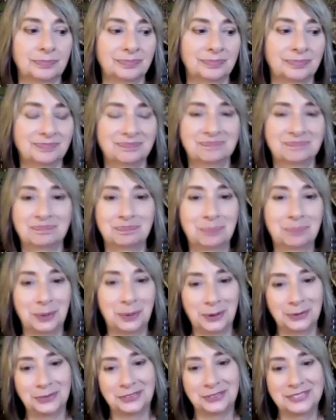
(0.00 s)

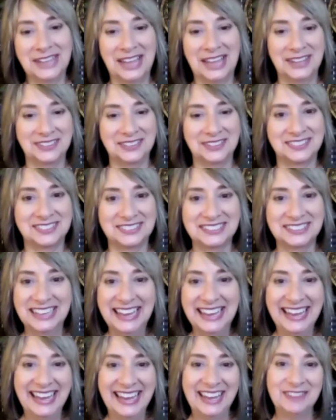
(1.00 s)
bird's nest,
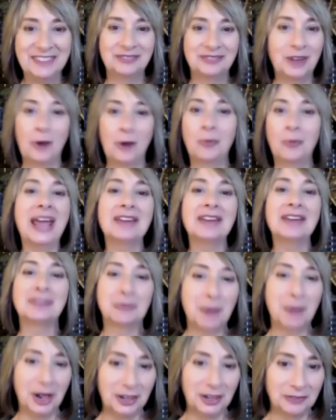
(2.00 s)
away
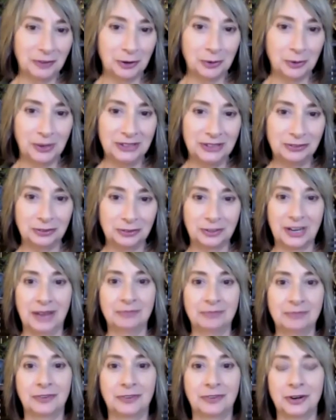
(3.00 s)
from all of her creature
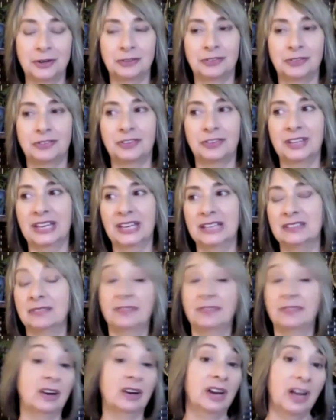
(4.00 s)
comforts. It's
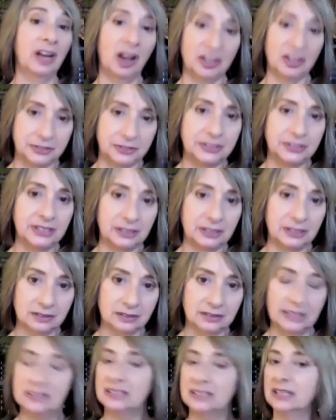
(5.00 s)
very austere.
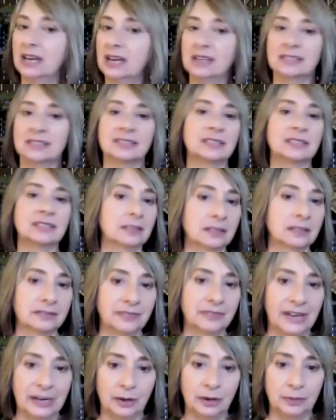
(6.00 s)
It's an austere
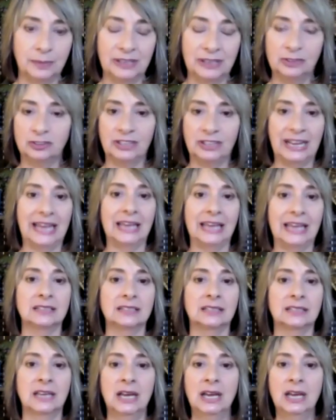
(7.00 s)
environment. She
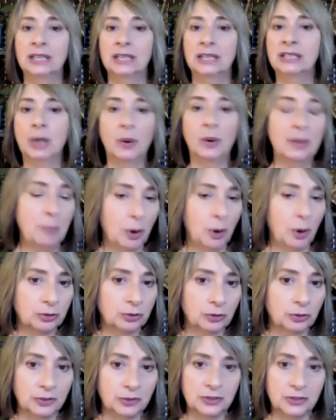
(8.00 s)
has no
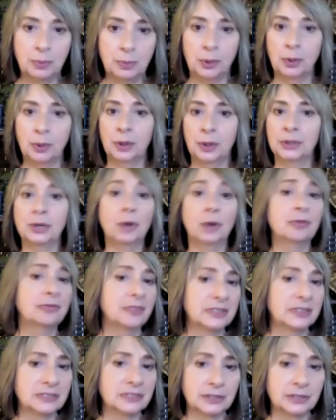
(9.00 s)
emotional support, no
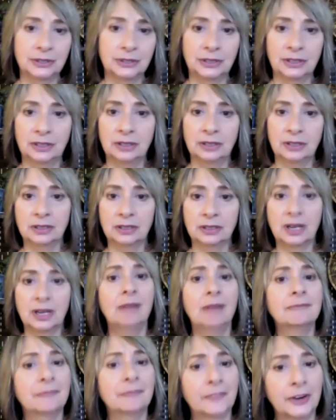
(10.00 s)
physical
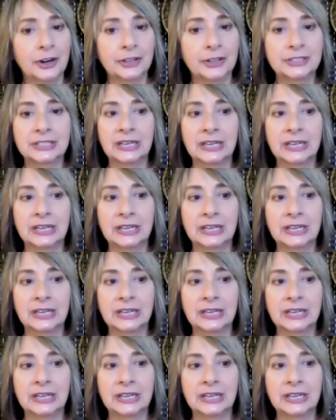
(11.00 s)
comfort,